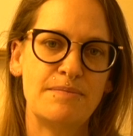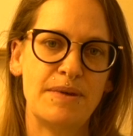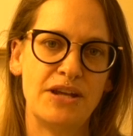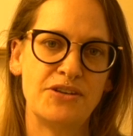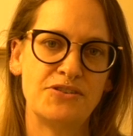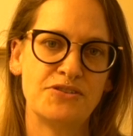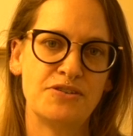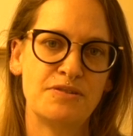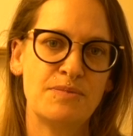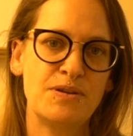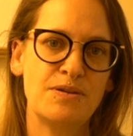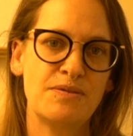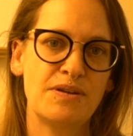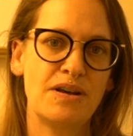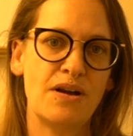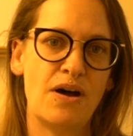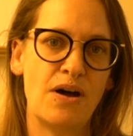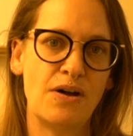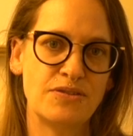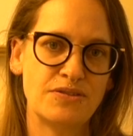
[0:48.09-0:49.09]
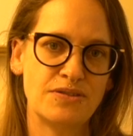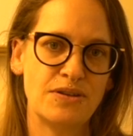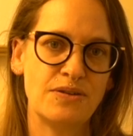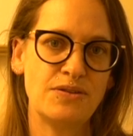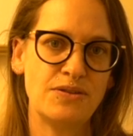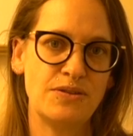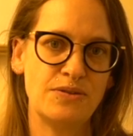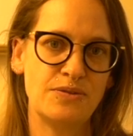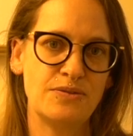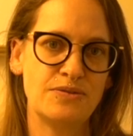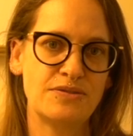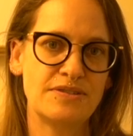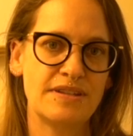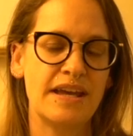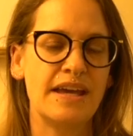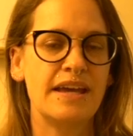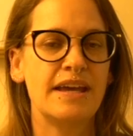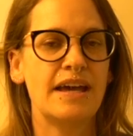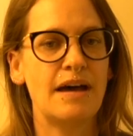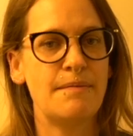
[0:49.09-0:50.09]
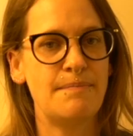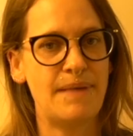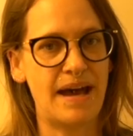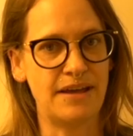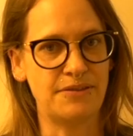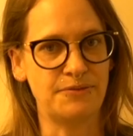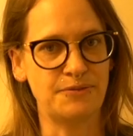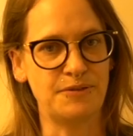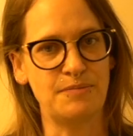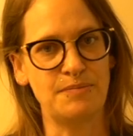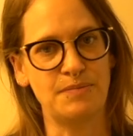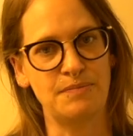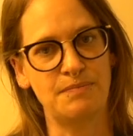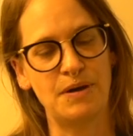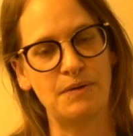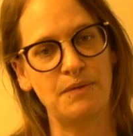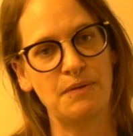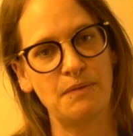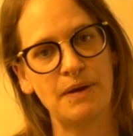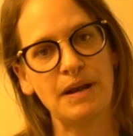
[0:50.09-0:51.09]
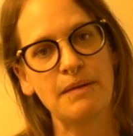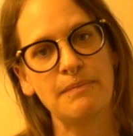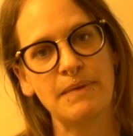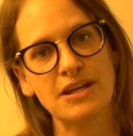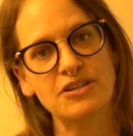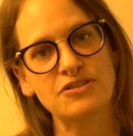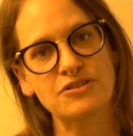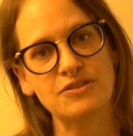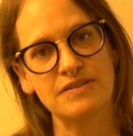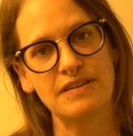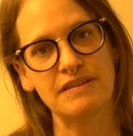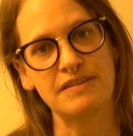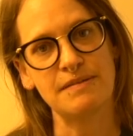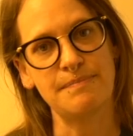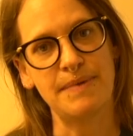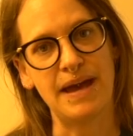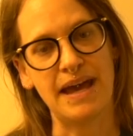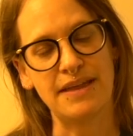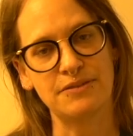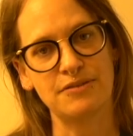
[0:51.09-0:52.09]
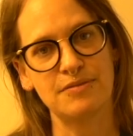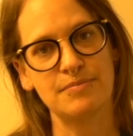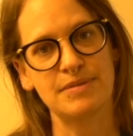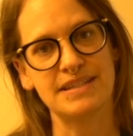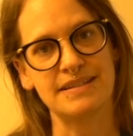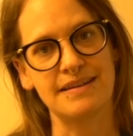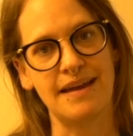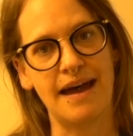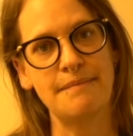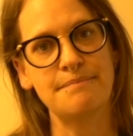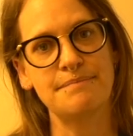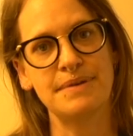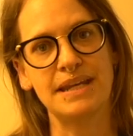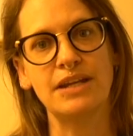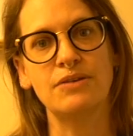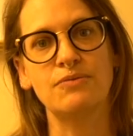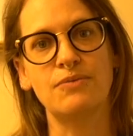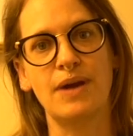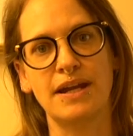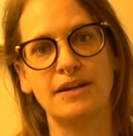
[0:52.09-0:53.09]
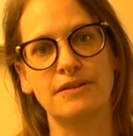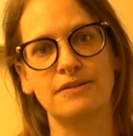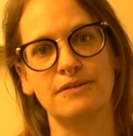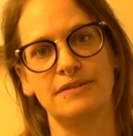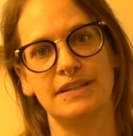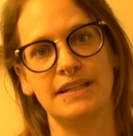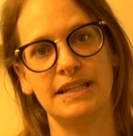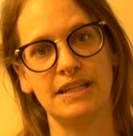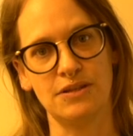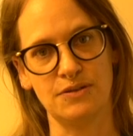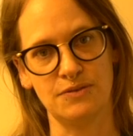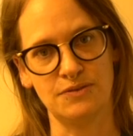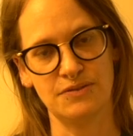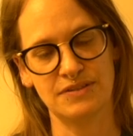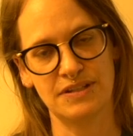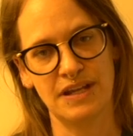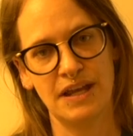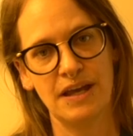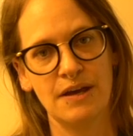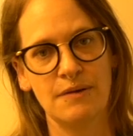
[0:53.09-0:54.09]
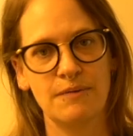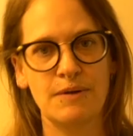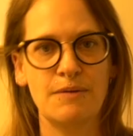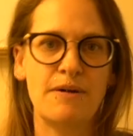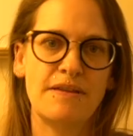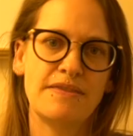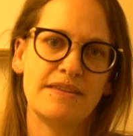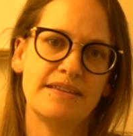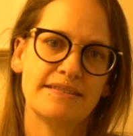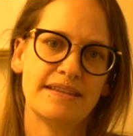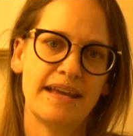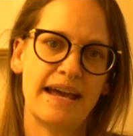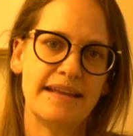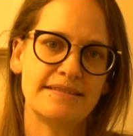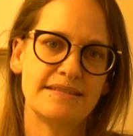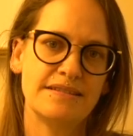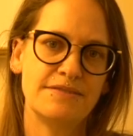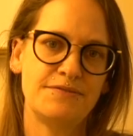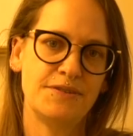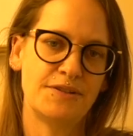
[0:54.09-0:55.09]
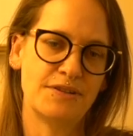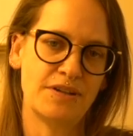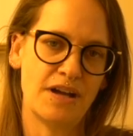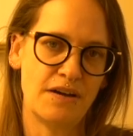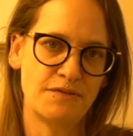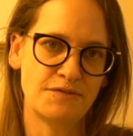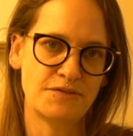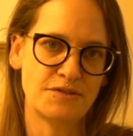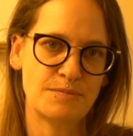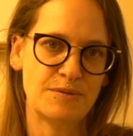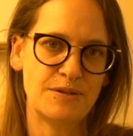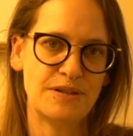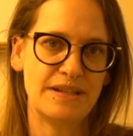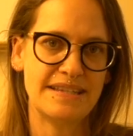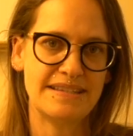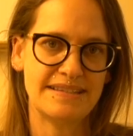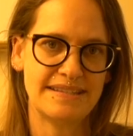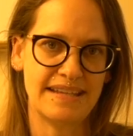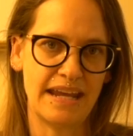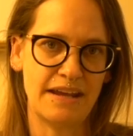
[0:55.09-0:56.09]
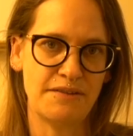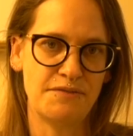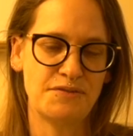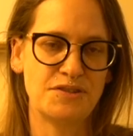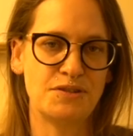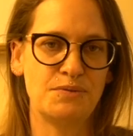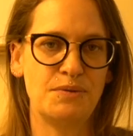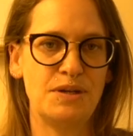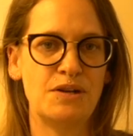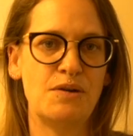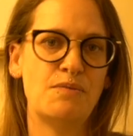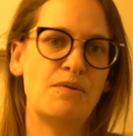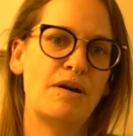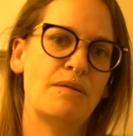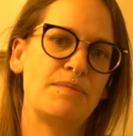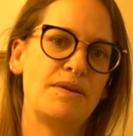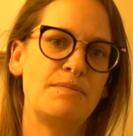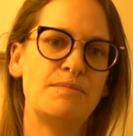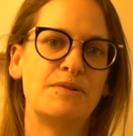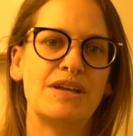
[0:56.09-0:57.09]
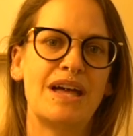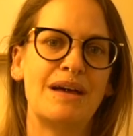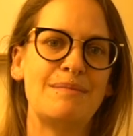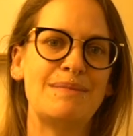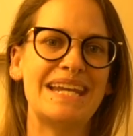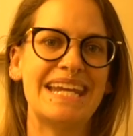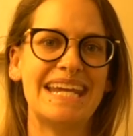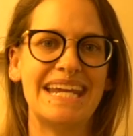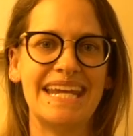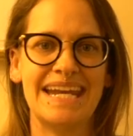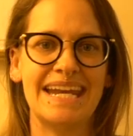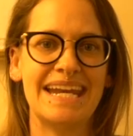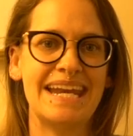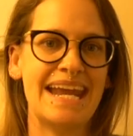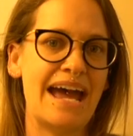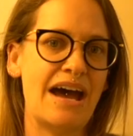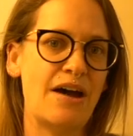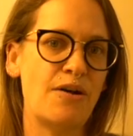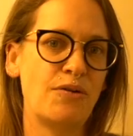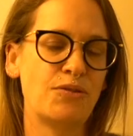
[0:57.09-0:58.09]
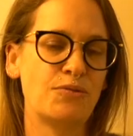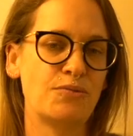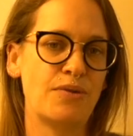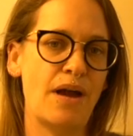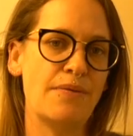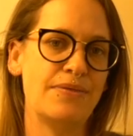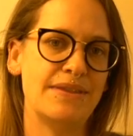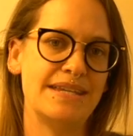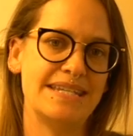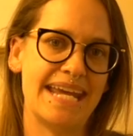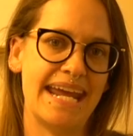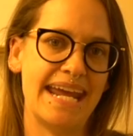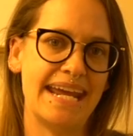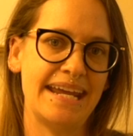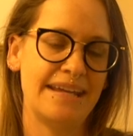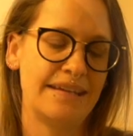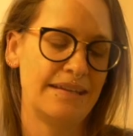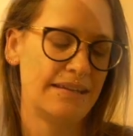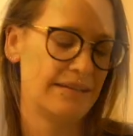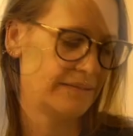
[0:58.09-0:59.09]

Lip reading: bedroom, you could also use a bathroom, but we want to make sure that the bathroom is not being regularly used. We want these cats to feel comfortable and safe, so we don't want people coming in and out throughout the day.